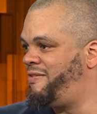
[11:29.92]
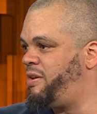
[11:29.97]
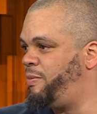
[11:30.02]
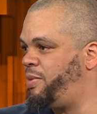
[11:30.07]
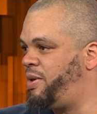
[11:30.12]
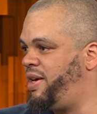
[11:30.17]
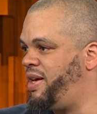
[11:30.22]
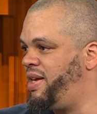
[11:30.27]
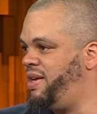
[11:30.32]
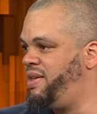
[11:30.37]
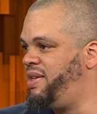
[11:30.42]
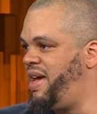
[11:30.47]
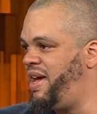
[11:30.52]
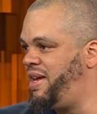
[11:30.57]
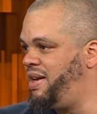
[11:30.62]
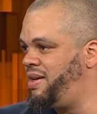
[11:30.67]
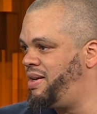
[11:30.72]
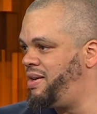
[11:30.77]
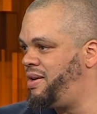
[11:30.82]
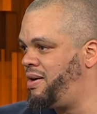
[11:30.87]
have to play in
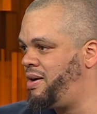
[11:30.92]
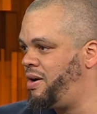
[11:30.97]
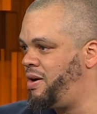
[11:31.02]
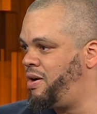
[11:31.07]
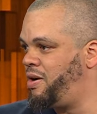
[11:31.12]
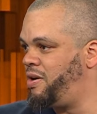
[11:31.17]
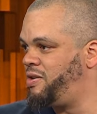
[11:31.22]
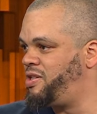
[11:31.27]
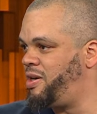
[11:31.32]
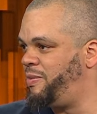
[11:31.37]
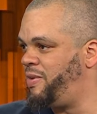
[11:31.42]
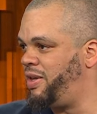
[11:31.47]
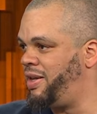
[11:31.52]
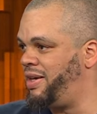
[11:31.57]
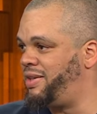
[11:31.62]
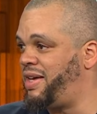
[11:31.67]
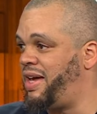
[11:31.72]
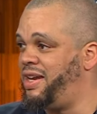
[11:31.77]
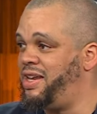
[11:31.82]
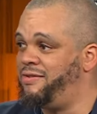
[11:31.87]
Dayton or something
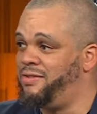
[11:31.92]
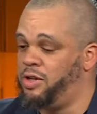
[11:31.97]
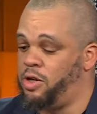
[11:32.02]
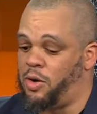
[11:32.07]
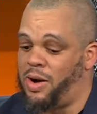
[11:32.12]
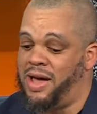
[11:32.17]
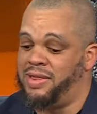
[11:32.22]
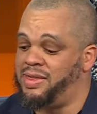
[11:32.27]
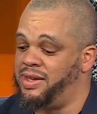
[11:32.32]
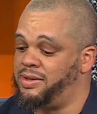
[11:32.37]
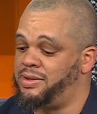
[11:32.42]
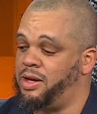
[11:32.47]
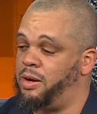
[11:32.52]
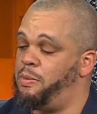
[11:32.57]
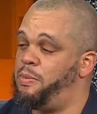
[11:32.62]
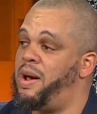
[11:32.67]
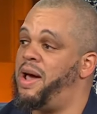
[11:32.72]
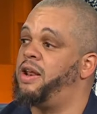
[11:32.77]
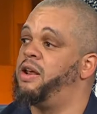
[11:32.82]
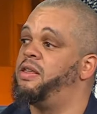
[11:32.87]
like that, even though I think
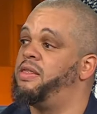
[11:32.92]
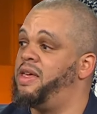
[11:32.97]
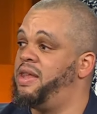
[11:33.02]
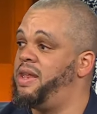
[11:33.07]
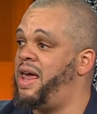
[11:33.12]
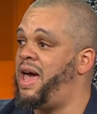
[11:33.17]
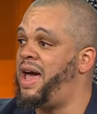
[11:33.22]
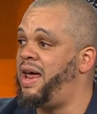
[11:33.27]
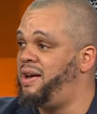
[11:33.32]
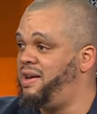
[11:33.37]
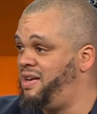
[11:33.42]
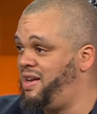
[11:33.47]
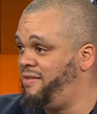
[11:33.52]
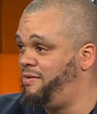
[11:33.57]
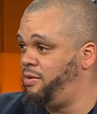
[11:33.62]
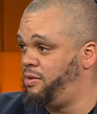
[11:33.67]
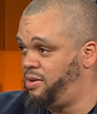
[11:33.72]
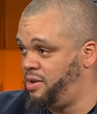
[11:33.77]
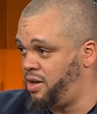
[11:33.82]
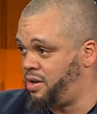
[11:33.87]
they're better than that,
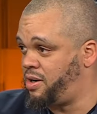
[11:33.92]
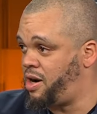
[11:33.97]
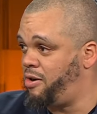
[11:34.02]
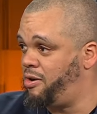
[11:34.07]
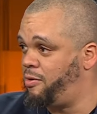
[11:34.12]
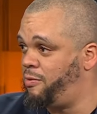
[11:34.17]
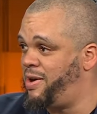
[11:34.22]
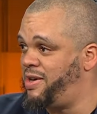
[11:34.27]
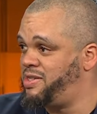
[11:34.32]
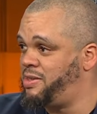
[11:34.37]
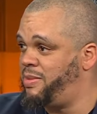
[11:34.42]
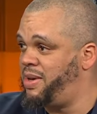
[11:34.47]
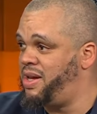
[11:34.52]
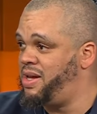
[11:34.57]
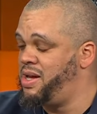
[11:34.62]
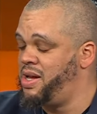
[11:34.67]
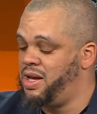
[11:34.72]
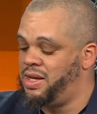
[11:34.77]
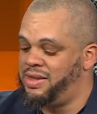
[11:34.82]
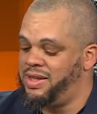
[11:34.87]
their current resume.